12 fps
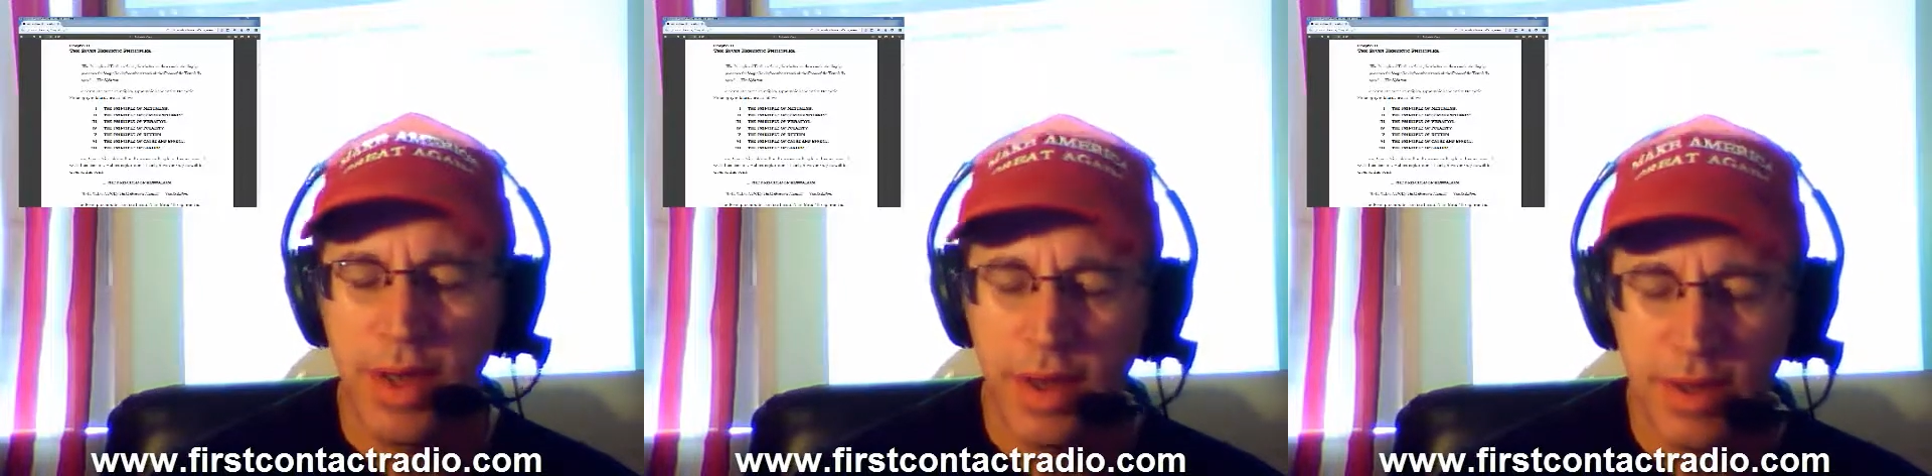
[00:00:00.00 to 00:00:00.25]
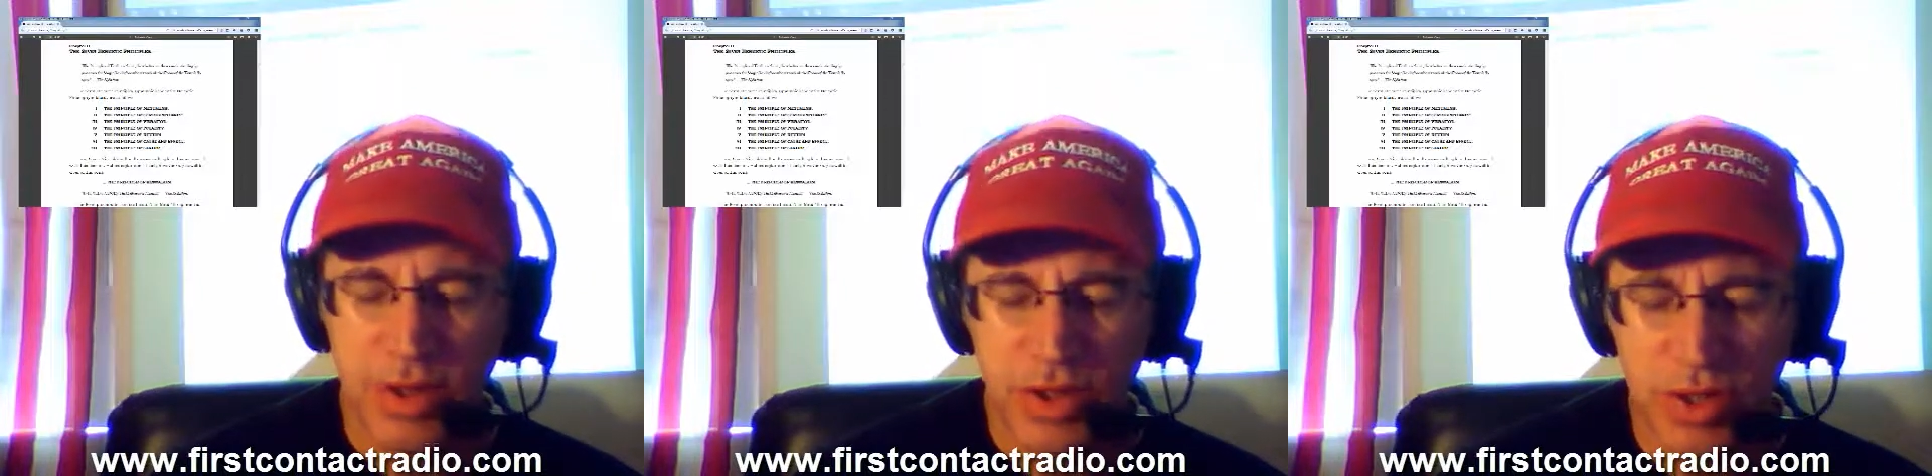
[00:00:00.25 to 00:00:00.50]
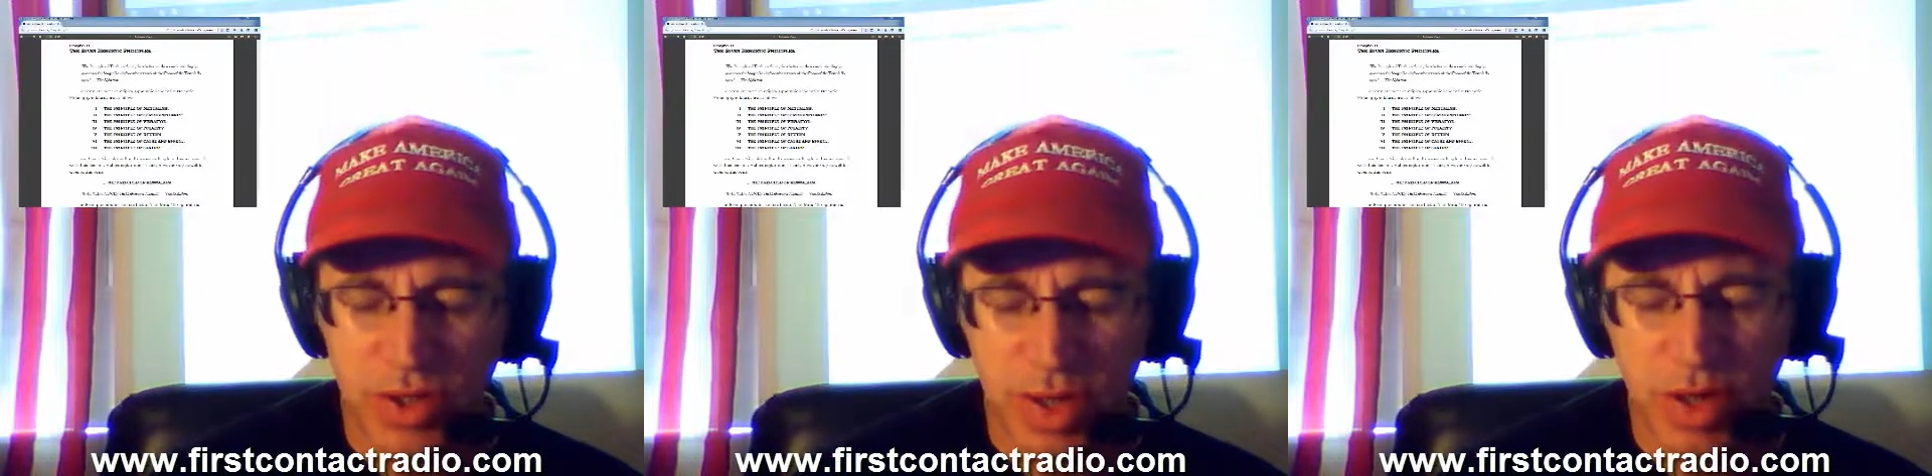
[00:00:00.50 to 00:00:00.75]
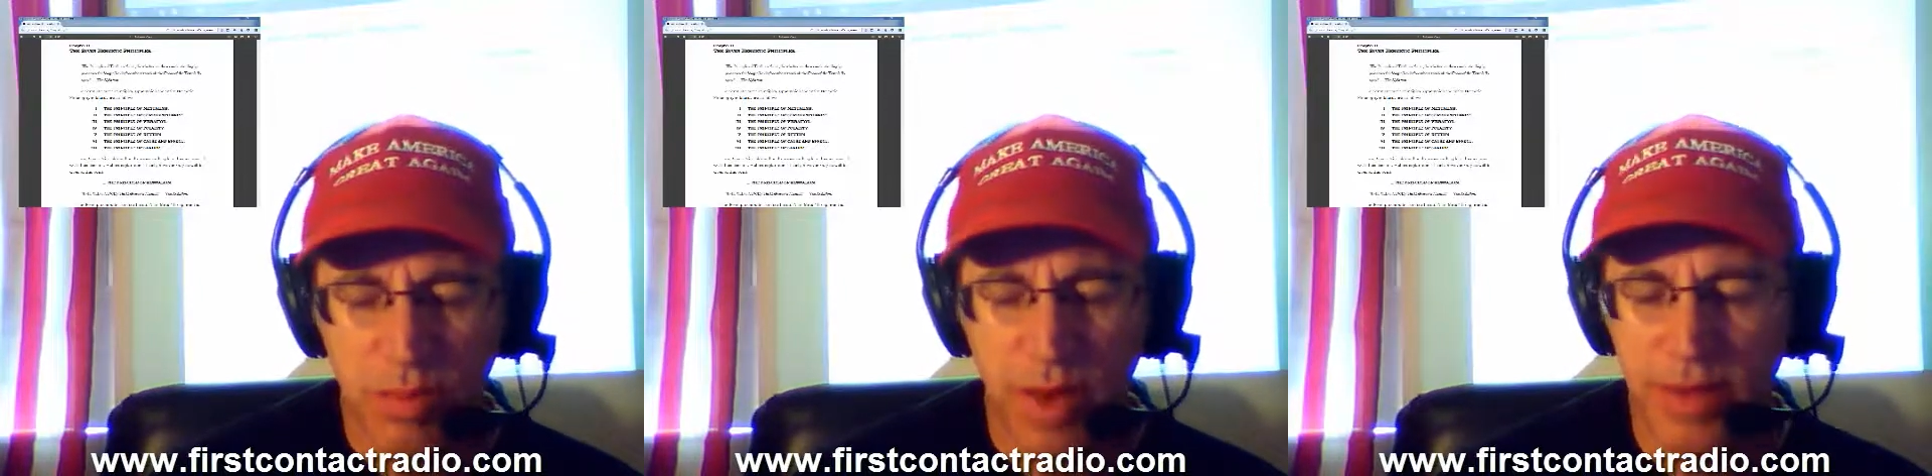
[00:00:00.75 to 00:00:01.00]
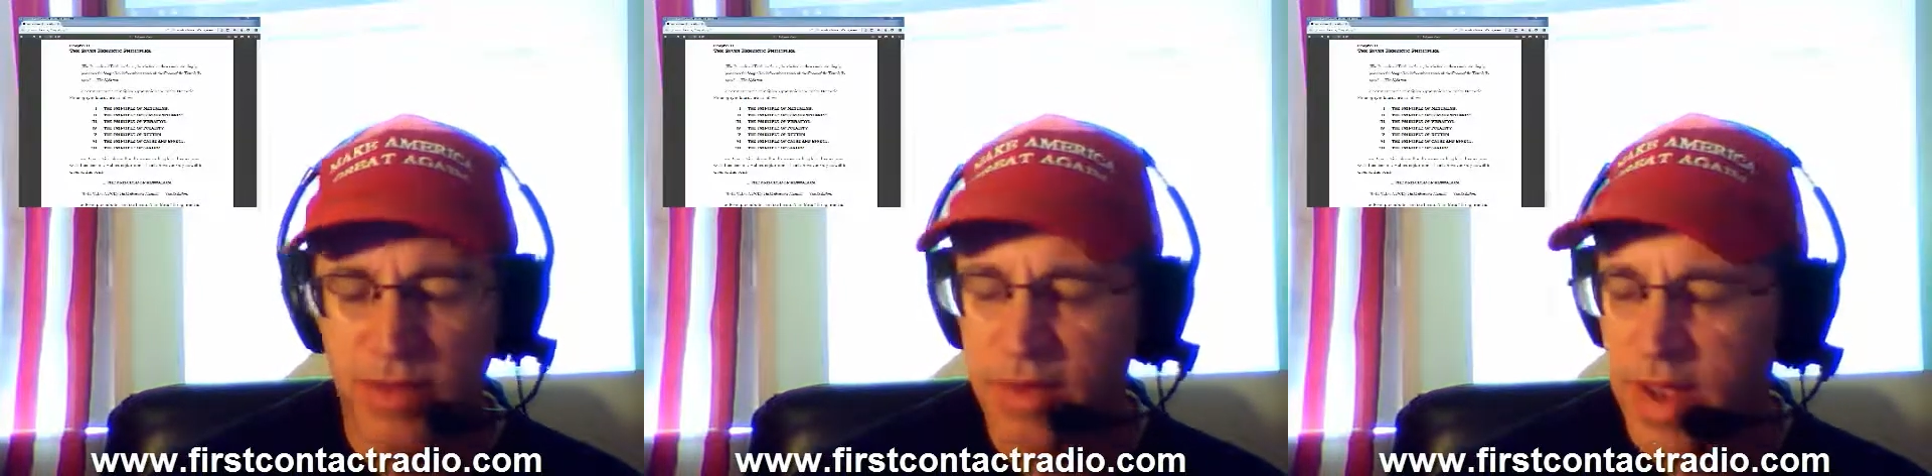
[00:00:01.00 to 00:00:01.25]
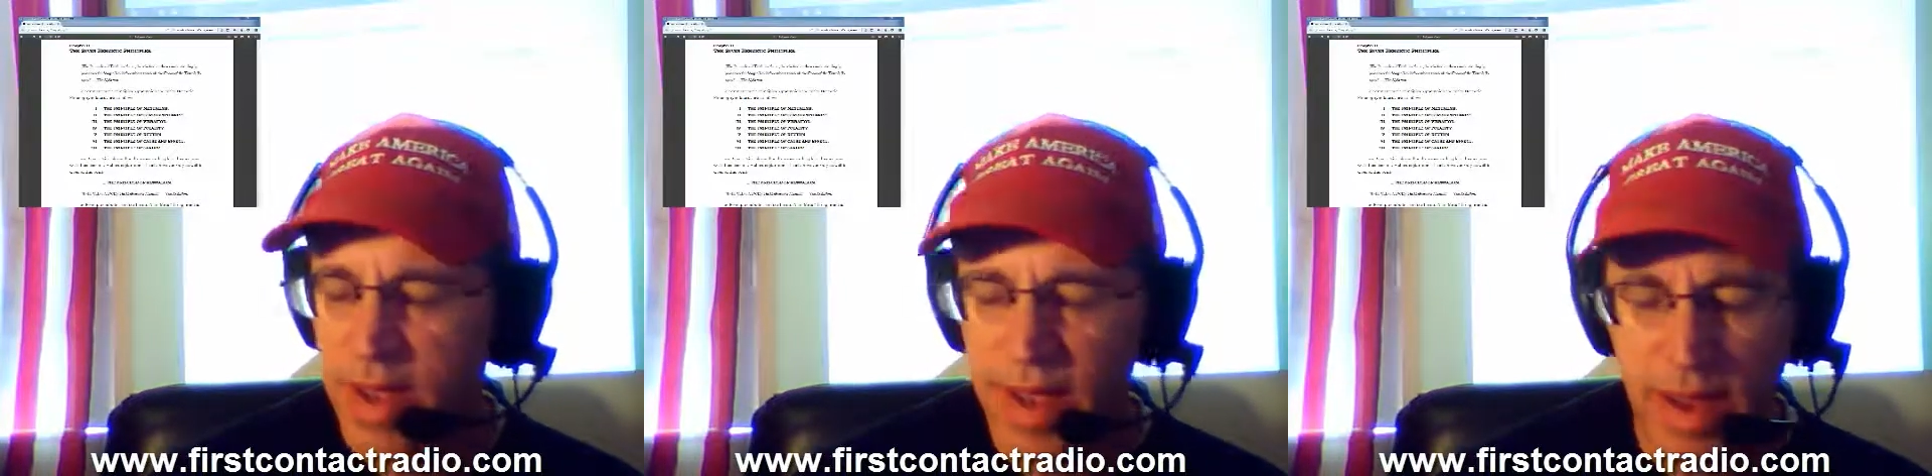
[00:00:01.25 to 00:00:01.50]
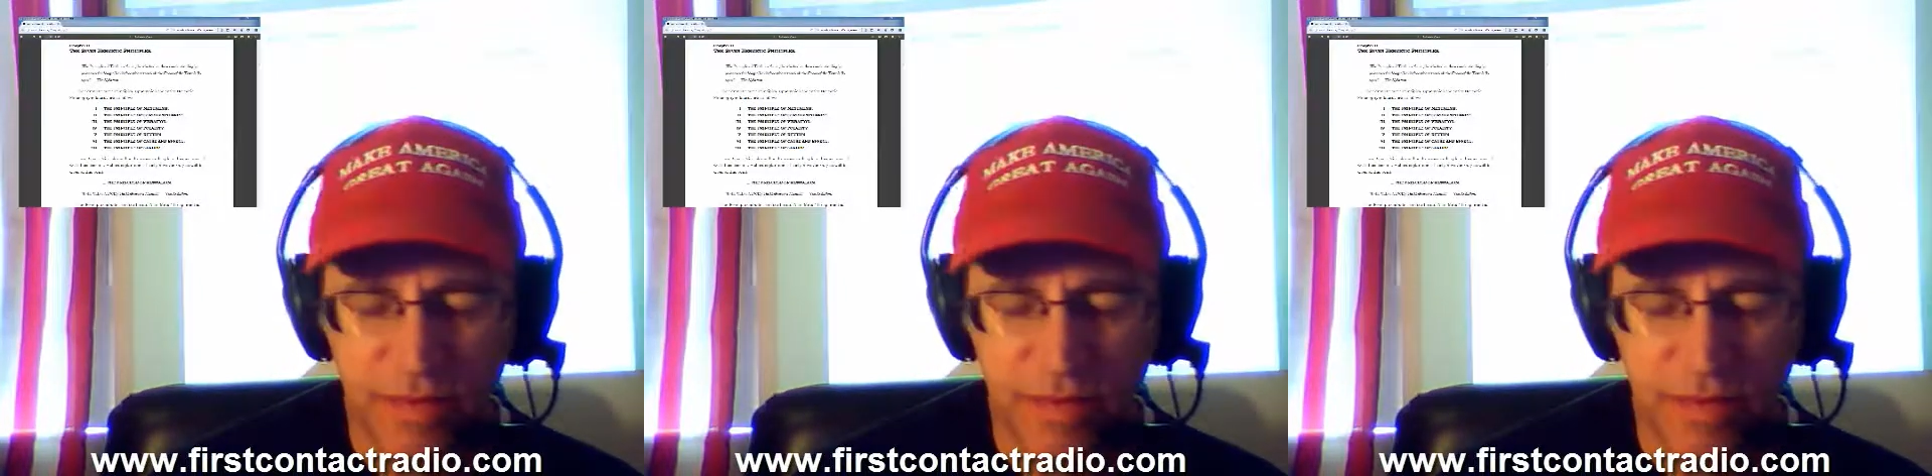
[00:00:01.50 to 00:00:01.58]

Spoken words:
and let's just think about the day.